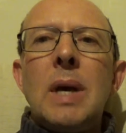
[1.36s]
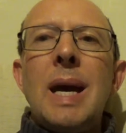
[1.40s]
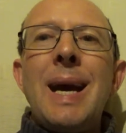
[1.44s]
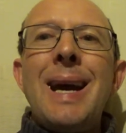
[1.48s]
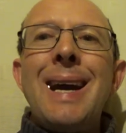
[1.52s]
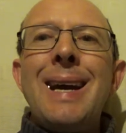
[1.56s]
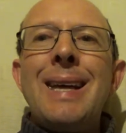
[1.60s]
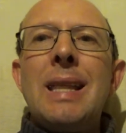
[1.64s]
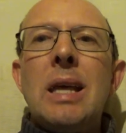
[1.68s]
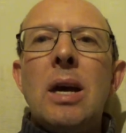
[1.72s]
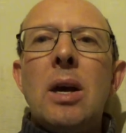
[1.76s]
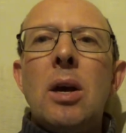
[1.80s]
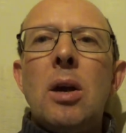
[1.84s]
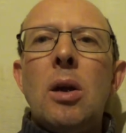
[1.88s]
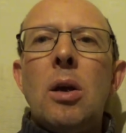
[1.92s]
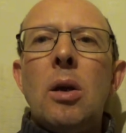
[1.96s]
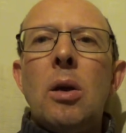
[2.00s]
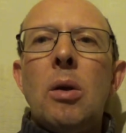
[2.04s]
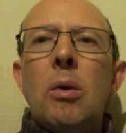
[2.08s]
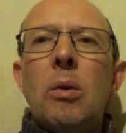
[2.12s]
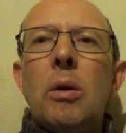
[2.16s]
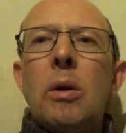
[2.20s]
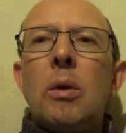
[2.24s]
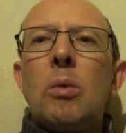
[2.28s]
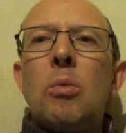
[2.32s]
Hi
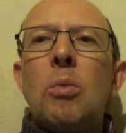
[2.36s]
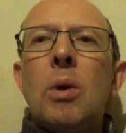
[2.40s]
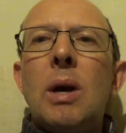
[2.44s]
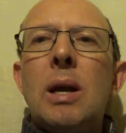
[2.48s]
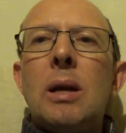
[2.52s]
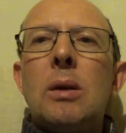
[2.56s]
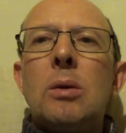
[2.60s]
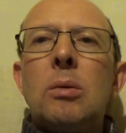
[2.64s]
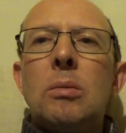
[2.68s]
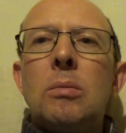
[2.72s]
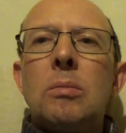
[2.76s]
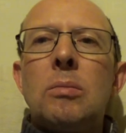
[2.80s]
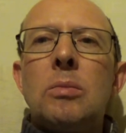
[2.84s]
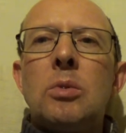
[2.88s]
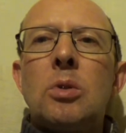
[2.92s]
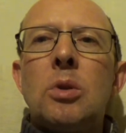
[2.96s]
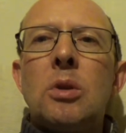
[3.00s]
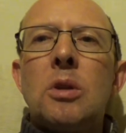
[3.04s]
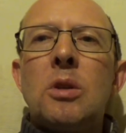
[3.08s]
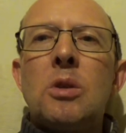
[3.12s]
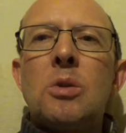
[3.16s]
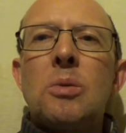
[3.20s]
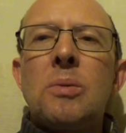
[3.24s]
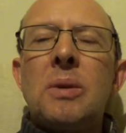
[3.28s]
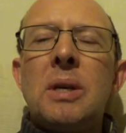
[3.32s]
there, and welcome
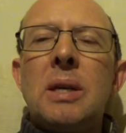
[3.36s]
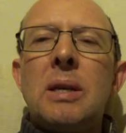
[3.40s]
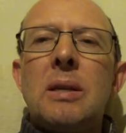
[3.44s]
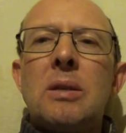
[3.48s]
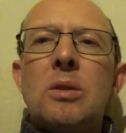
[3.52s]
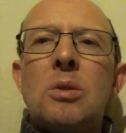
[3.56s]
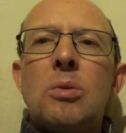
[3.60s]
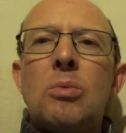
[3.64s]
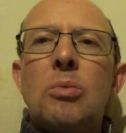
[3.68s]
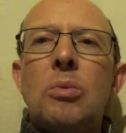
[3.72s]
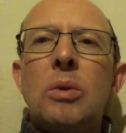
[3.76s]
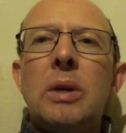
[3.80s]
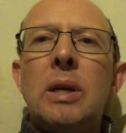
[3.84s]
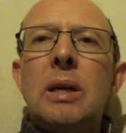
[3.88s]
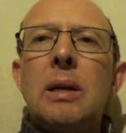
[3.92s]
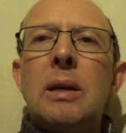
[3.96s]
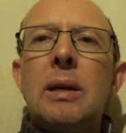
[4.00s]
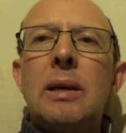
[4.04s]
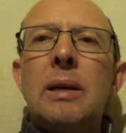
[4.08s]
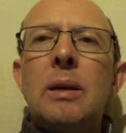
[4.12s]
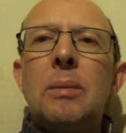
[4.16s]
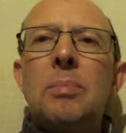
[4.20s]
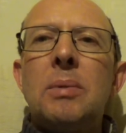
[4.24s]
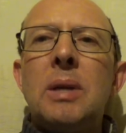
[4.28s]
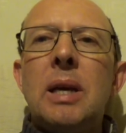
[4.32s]
to this week's
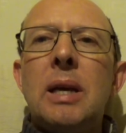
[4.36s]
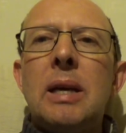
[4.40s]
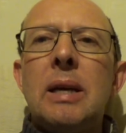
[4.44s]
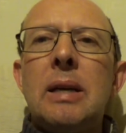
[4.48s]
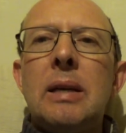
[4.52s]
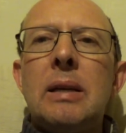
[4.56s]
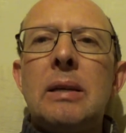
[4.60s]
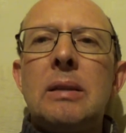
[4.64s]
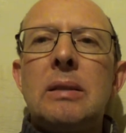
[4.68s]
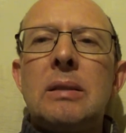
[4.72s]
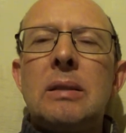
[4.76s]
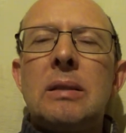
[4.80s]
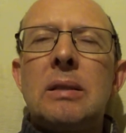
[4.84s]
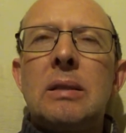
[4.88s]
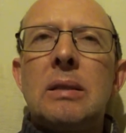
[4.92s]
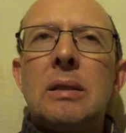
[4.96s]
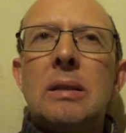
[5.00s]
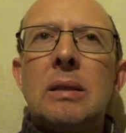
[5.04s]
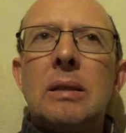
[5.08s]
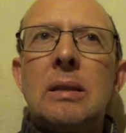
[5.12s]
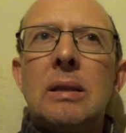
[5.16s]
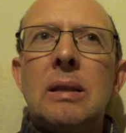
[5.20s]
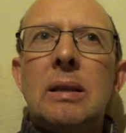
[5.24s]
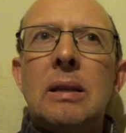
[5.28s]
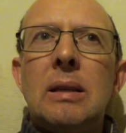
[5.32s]
weekly update.
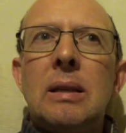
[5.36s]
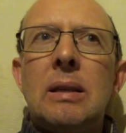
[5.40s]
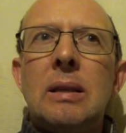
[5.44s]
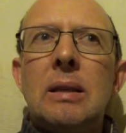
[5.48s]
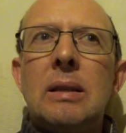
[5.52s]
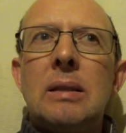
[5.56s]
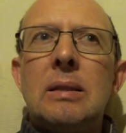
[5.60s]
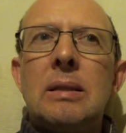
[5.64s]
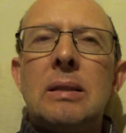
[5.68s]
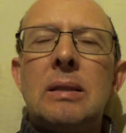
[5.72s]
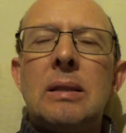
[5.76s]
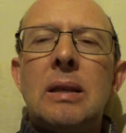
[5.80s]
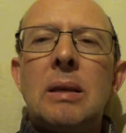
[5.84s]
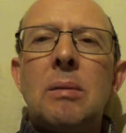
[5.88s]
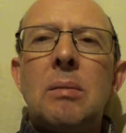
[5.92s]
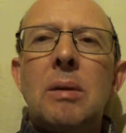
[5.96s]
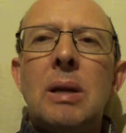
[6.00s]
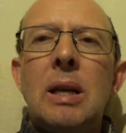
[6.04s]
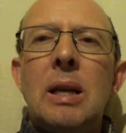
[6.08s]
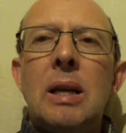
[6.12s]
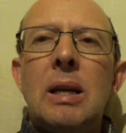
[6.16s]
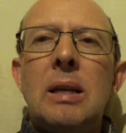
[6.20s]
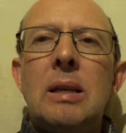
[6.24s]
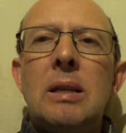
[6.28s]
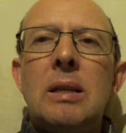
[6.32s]
Yes,
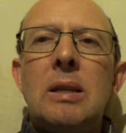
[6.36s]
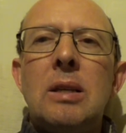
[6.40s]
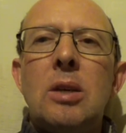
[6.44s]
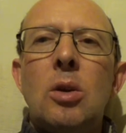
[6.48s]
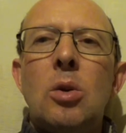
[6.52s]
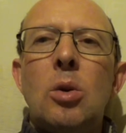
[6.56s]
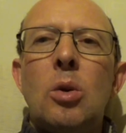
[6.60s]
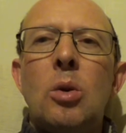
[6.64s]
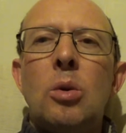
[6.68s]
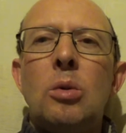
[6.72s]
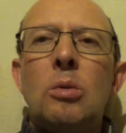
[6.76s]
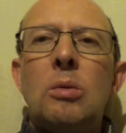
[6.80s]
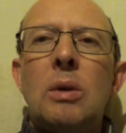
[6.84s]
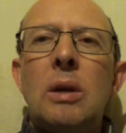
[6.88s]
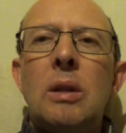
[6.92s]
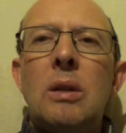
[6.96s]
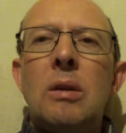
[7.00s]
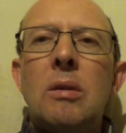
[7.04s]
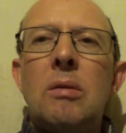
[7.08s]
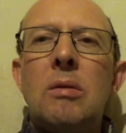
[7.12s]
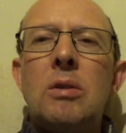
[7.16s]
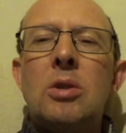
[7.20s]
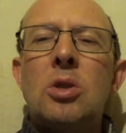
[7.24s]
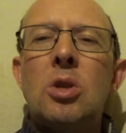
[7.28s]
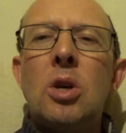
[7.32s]
I'm glad the cold
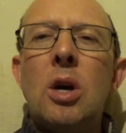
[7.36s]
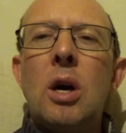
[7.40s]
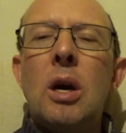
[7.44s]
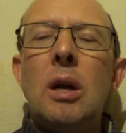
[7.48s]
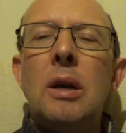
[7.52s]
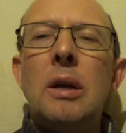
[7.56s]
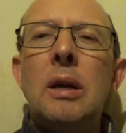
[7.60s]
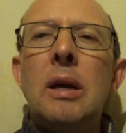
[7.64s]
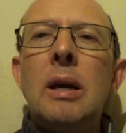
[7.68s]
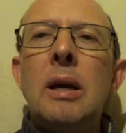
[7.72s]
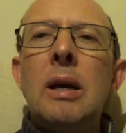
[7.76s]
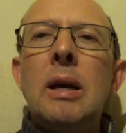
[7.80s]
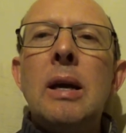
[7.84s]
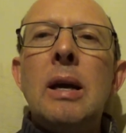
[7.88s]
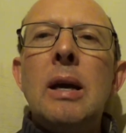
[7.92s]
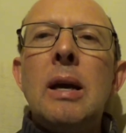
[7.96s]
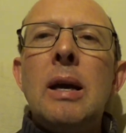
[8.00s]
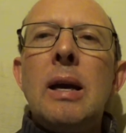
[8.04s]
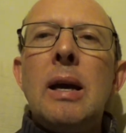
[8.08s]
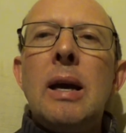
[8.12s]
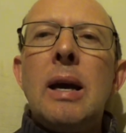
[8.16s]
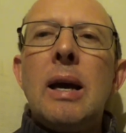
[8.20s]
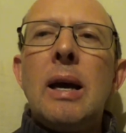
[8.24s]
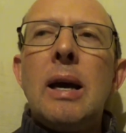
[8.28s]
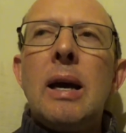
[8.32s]
weather is gone,
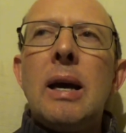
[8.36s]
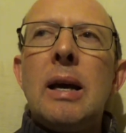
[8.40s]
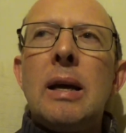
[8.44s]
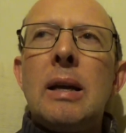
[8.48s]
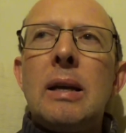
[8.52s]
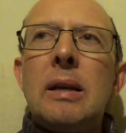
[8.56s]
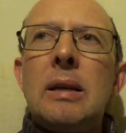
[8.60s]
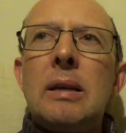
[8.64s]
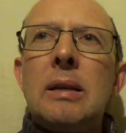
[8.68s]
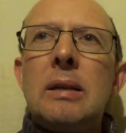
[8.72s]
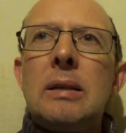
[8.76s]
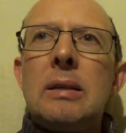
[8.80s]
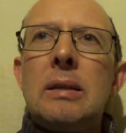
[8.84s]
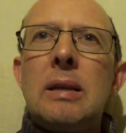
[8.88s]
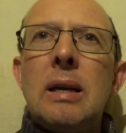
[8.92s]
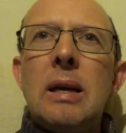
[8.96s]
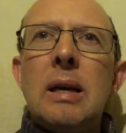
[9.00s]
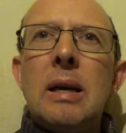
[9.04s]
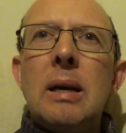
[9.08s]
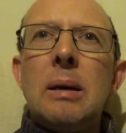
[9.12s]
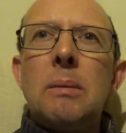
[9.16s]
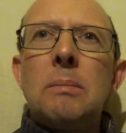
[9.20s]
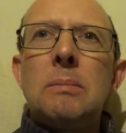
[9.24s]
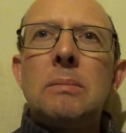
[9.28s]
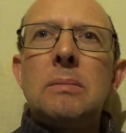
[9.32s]
and
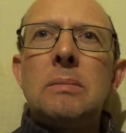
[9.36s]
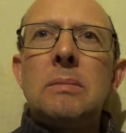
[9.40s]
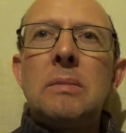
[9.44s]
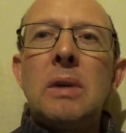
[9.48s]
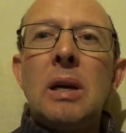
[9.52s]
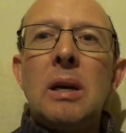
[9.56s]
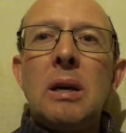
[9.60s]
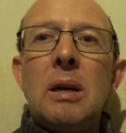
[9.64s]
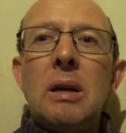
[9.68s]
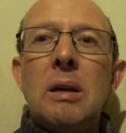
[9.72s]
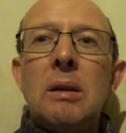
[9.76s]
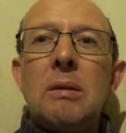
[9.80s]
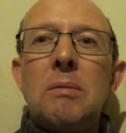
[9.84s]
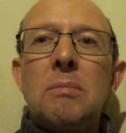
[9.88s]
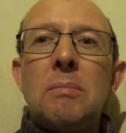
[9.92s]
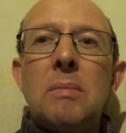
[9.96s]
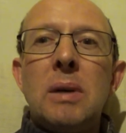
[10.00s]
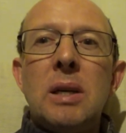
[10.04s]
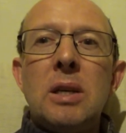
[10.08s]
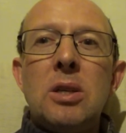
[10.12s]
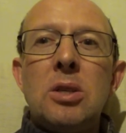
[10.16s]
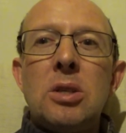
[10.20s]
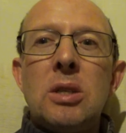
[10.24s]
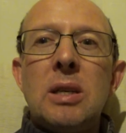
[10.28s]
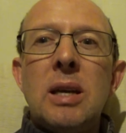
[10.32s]
um, I
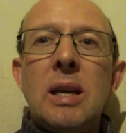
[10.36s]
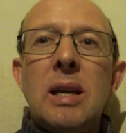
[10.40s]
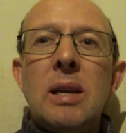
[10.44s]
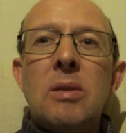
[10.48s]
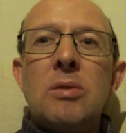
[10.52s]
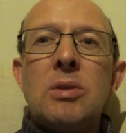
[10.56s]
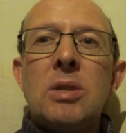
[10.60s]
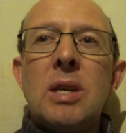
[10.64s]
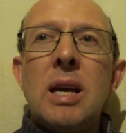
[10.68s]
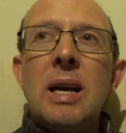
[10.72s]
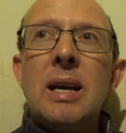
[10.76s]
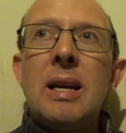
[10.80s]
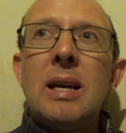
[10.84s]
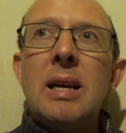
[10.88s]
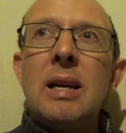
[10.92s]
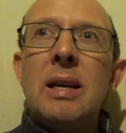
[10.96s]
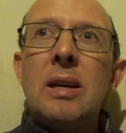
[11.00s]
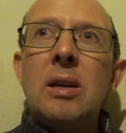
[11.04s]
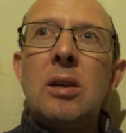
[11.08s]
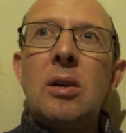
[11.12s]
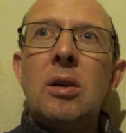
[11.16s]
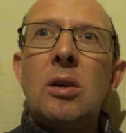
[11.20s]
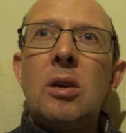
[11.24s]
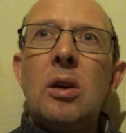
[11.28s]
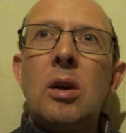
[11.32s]
managed to get out
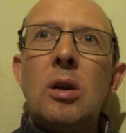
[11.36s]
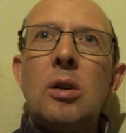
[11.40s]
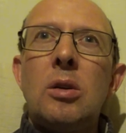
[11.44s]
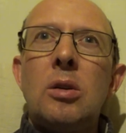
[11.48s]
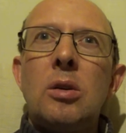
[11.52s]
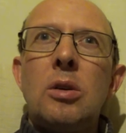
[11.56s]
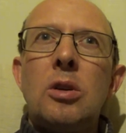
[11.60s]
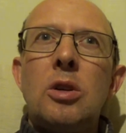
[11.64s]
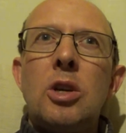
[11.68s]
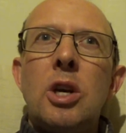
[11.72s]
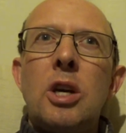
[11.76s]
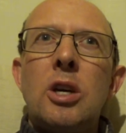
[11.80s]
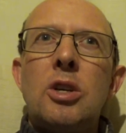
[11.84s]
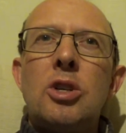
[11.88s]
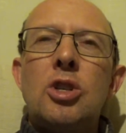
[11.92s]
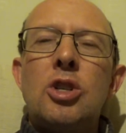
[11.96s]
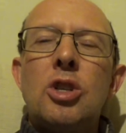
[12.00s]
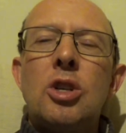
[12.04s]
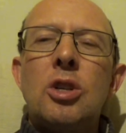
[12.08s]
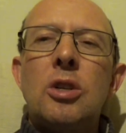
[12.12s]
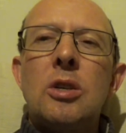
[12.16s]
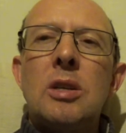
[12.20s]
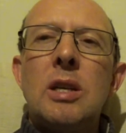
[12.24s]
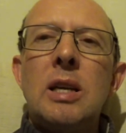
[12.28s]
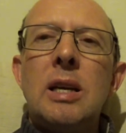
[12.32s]
cycling on uh,
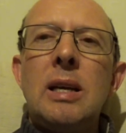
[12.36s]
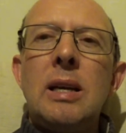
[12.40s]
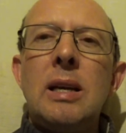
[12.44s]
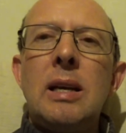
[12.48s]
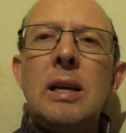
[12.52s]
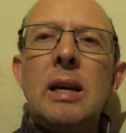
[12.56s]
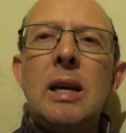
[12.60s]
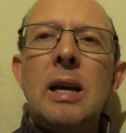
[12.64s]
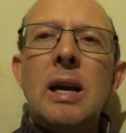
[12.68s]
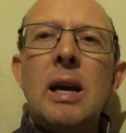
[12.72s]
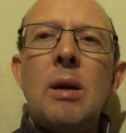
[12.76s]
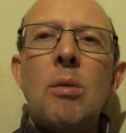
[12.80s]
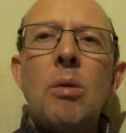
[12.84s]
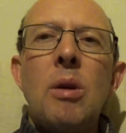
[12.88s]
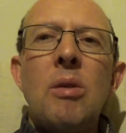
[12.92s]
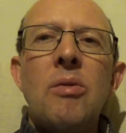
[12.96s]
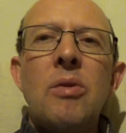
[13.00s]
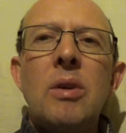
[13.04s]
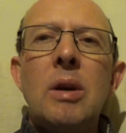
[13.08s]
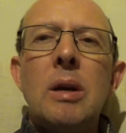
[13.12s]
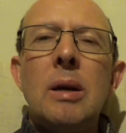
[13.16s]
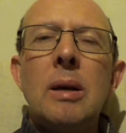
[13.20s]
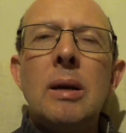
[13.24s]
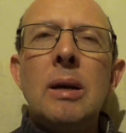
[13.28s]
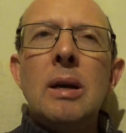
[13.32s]
Sunday.
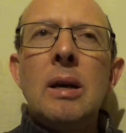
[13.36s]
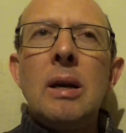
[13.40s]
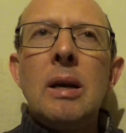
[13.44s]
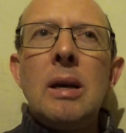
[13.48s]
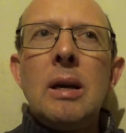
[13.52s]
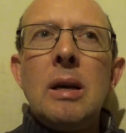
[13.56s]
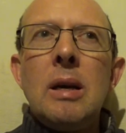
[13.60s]
However,